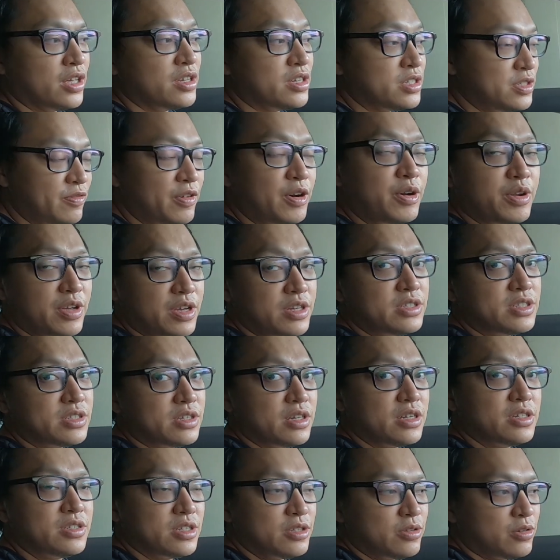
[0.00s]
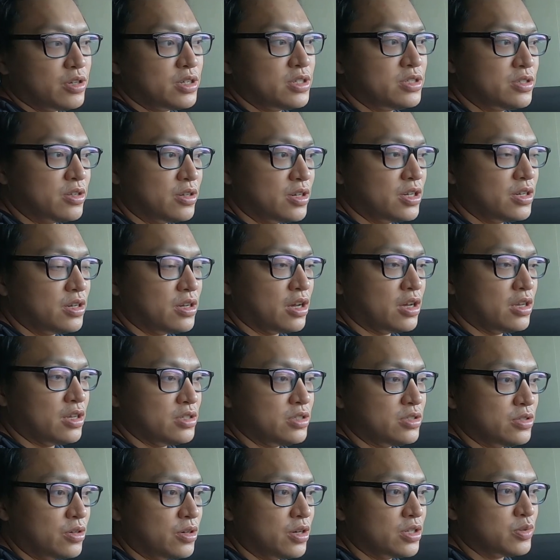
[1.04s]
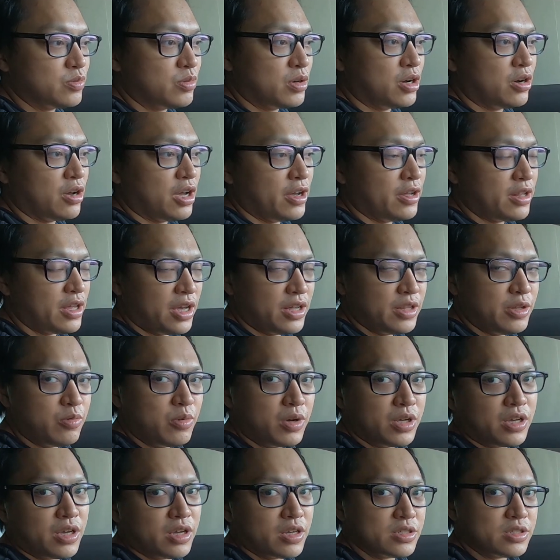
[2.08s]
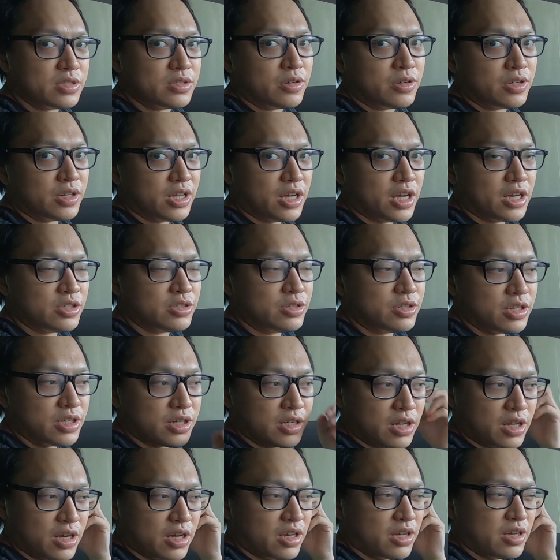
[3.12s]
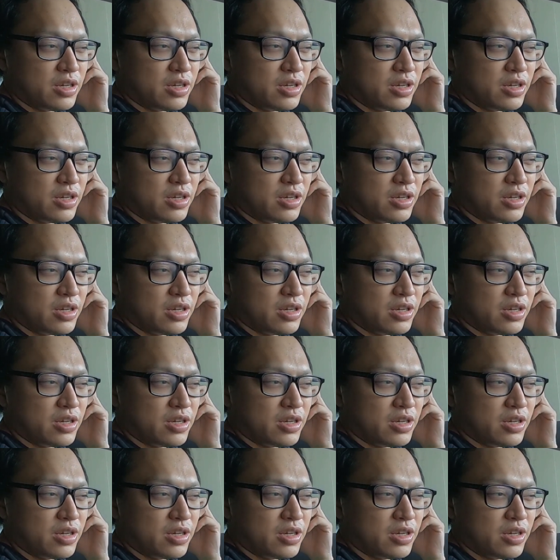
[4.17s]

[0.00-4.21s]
and it's very easy to install as well. Anyone can install it actually.